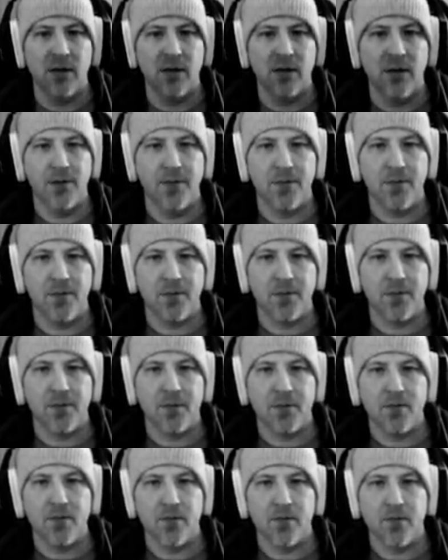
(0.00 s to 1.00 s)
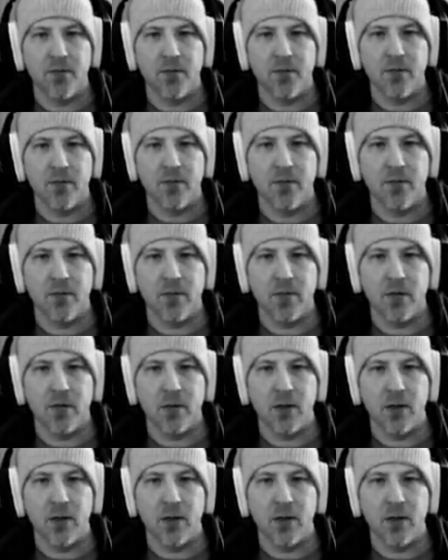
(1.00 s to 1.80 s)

Nobody speaks.